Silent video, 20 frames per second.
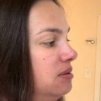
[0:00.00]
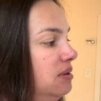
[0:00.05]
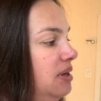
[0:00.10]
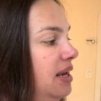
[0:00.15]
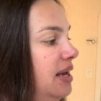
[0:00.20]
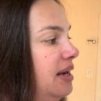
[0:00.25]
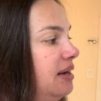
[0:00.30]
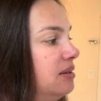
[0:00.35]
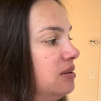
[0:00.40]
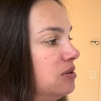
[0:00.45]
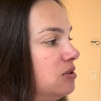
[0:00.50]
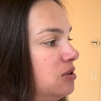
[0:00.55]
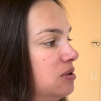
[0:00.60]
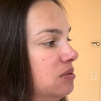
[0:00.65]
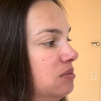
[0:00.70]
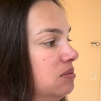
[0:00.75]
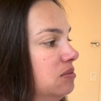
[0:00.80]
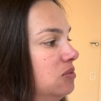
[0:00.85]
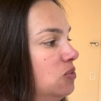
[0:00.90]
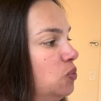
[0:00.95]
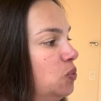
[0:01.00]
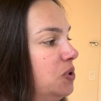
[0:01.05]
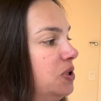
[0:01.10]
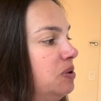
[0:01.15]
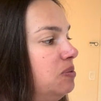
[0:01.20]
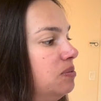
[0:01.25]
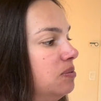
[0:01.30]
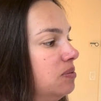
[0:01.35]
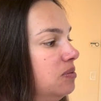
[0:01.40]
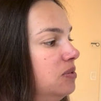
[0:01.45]
And
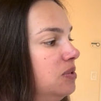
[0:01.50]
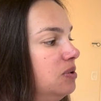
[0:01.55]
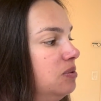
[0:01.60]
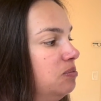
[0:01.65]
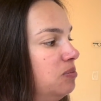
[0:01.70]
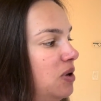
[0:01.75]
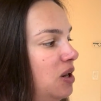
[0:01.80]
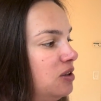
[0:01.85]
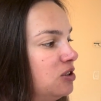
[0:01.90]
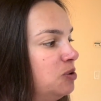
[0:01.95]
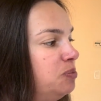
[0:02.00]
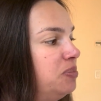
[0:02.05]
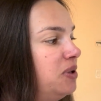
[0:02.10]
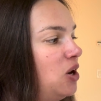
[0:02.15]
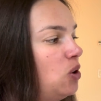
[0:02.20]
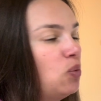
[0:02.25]
we multiply